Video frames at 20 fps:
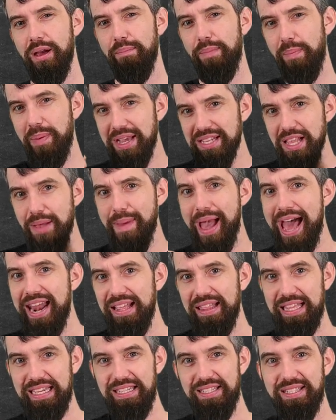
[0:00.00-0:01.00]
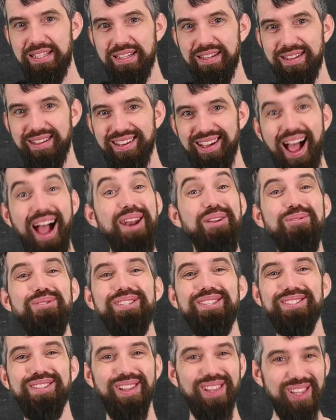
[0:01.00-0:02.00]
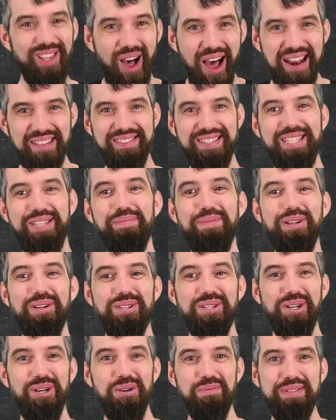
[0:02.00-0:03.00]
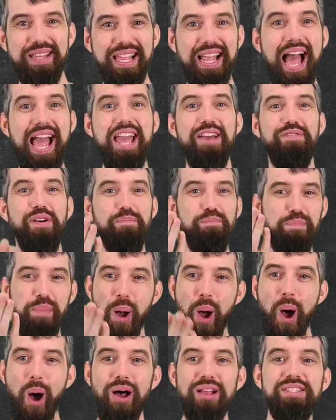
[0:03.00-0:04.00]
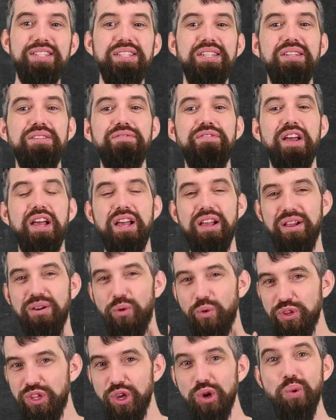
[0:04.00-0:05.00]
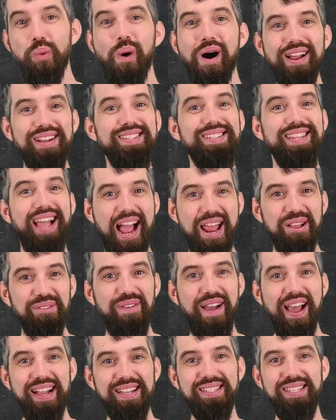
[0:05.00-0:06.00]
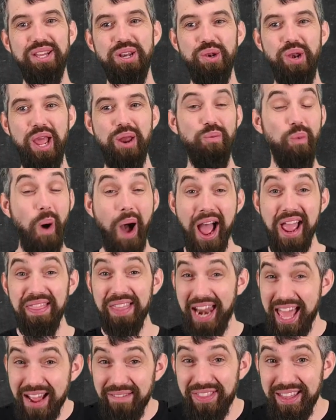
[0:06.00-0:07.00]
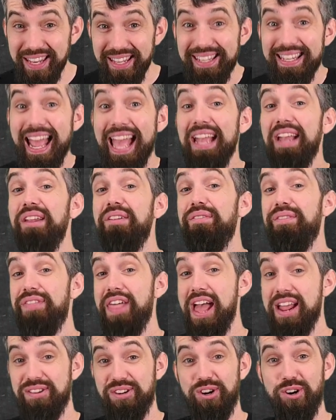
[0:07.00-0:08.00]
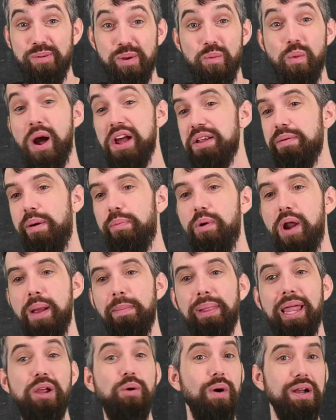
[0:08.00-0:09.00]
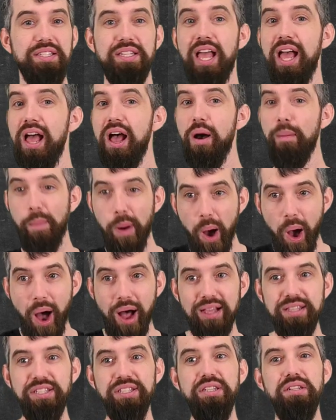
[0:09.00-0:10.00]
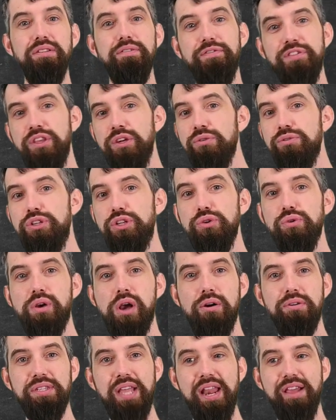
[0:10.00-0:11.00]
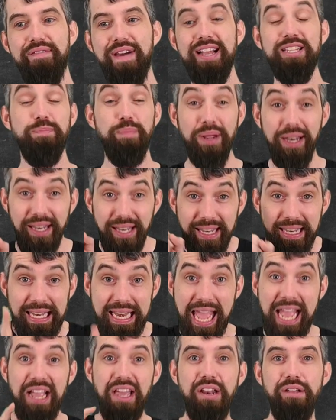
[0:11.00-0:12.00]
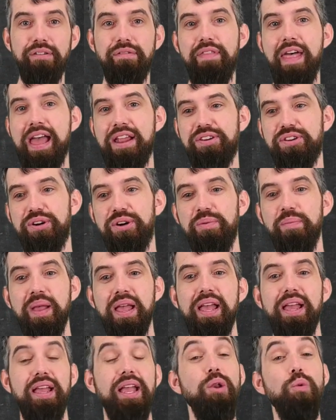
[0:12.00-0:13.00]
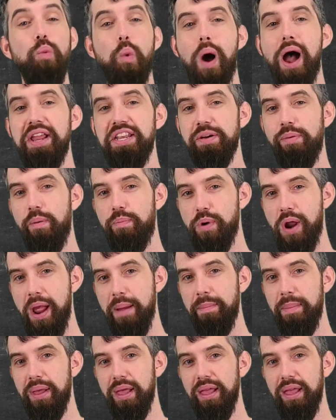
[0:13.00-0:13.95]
But because I'm adding these, I notice there's a lot of similar terms. Like I have a positive u1 sine of x in y, and then I have the negative of that term in y double prime. Likewise, positive u2 cosine of x, but negative of that term in y double prime.